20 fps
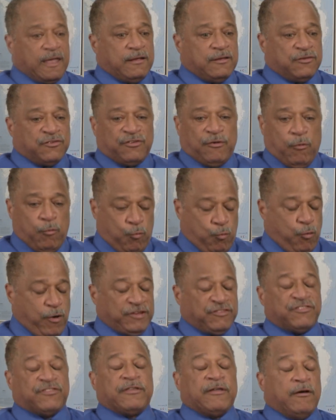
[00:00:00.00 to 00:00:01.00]
So
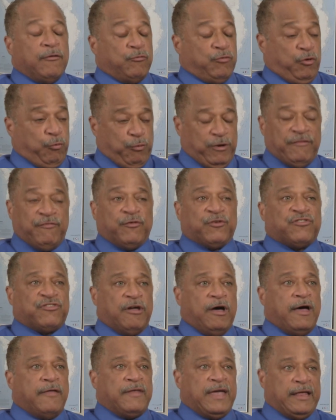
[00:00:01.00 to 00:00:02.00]
once the reefer's
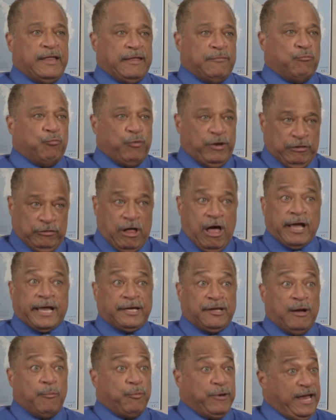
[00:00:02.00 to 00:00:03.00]
done and we
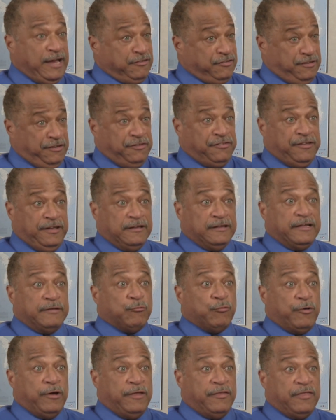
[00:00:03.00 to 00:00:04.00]
lock it up, we actually seal
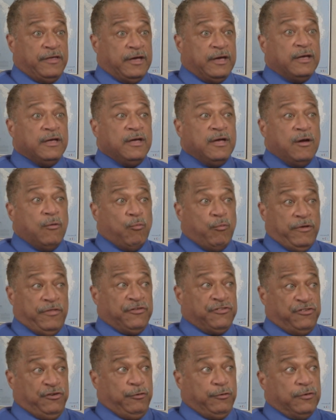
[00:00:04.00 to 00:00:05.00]
it with a
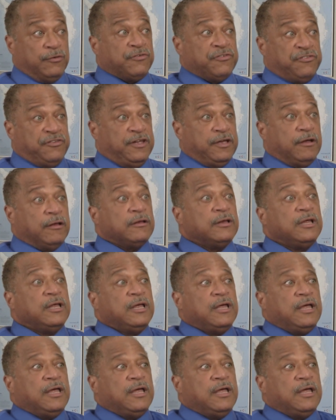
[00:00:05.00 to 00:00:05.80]
serial seal.